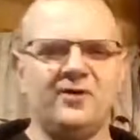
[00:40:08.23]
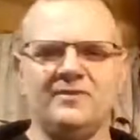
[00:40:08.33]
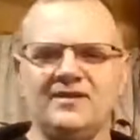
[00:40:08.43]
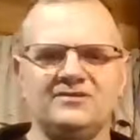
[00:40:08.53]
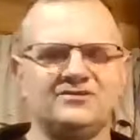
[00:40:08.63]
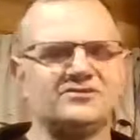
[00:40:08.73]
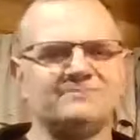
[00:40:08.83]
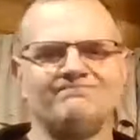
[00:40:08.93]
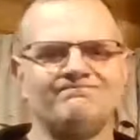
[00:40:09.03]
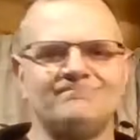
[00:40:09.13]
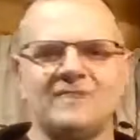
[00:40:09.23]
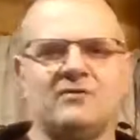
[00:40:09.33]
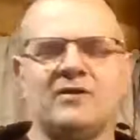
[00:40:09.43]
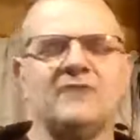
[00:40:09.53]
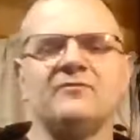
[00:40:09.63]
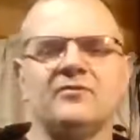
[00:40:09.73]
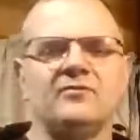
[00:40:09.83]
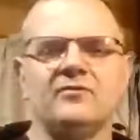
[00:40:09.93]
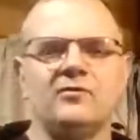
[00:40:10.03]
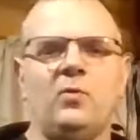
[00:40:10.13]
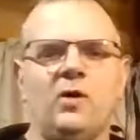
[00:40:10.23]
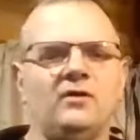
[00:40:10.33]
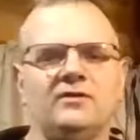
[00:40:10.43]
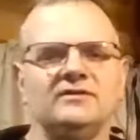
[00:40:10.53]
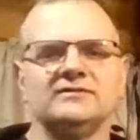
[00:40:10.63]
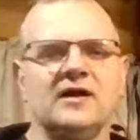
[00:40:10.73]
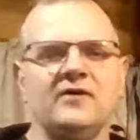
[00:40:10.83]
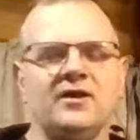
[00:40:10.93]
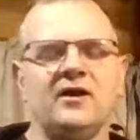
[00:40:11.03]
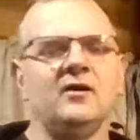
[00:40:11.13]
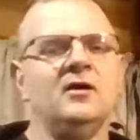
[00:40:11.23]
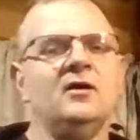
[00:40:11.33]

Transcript: They just they don't have the the quality is not there.